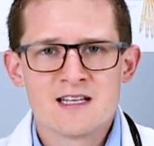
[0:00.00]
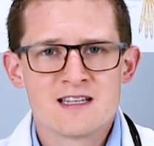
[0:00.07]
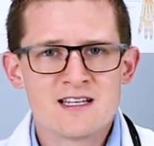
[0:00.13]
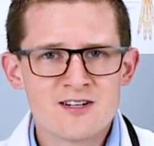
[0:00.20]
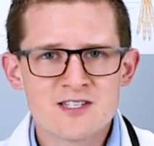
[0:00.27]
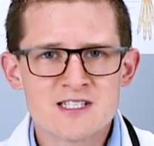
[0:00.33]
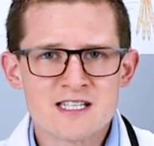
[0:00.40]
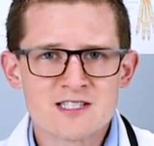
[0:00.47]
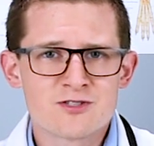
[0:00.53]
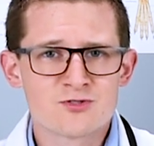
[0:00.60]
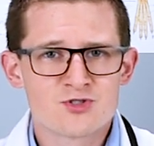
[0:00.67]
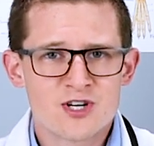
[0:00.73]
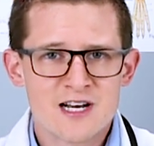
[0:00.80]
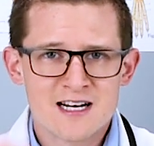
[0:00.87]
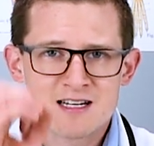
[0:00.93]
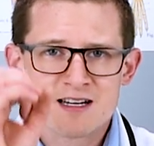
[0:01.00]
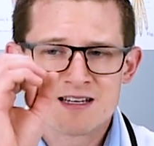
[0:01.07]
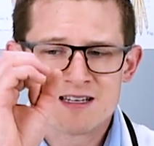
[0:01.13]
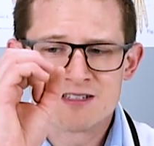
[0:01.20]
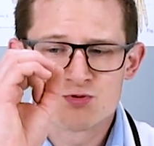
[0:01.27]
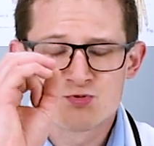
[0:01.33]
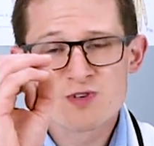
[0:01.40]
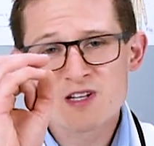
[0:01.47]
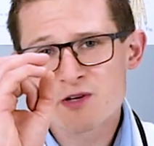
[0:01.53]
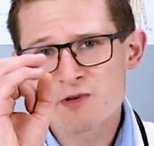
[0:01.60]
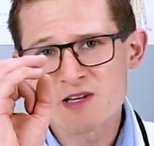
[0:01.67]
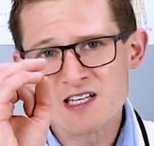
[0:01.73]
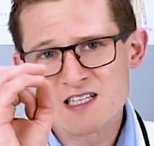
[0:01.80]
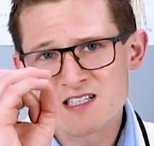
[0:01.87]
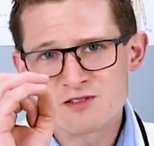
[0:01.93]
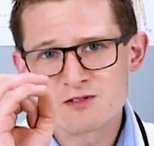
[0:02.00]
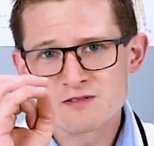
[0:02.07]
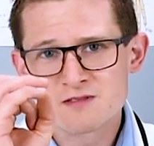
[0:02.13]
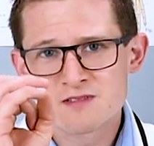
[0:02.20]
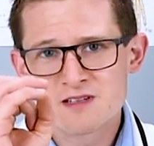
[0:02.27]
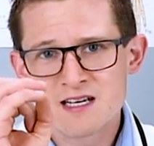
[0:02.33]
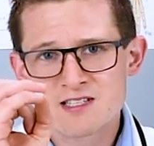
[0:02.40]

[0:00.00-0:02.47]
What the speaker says: their intestinal tract is really, really little.